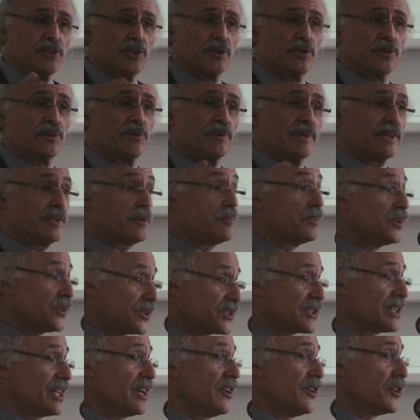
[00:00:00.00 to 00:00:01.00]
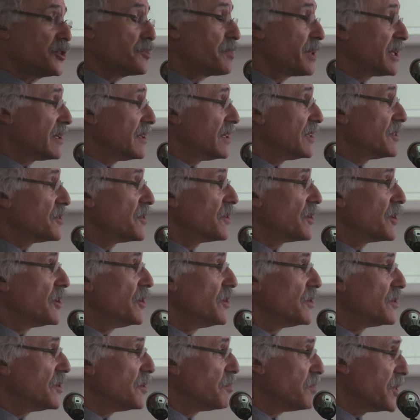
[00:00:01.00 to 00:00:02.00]
to the Maudsley Hospital into
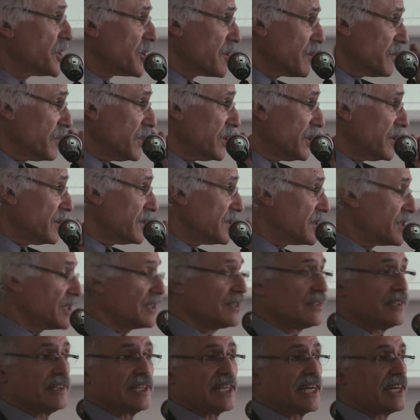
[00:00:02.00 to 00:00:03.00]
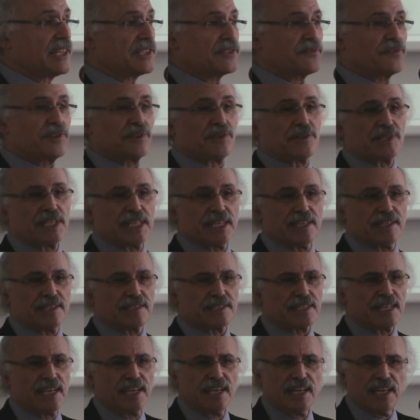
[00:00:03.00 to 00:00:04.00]
acute admission wards in the last few
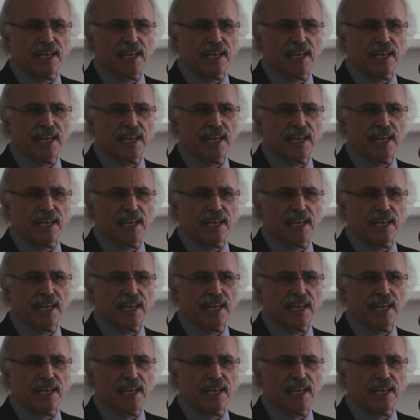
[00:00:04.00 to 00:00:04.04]
years,